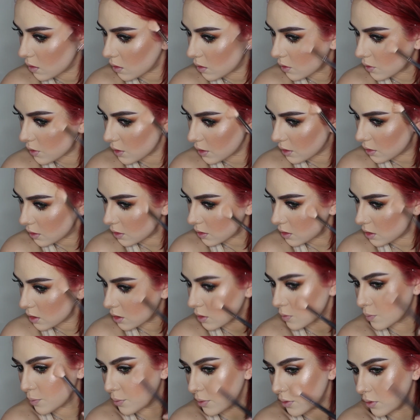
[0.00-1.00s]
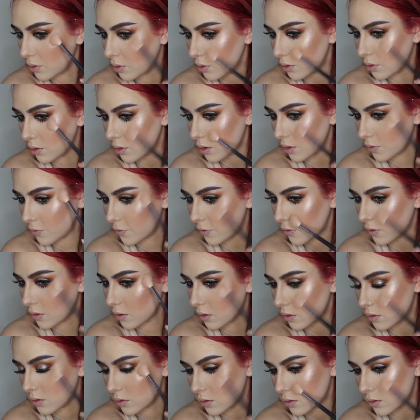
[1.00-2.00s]
Alright, this is
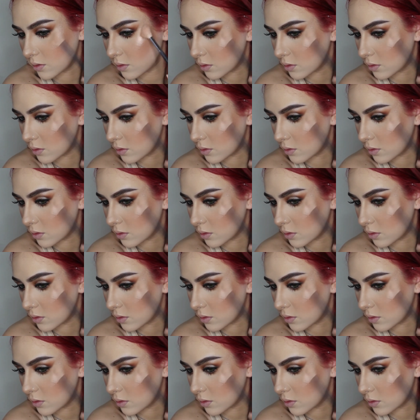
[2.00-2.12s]
beautiful.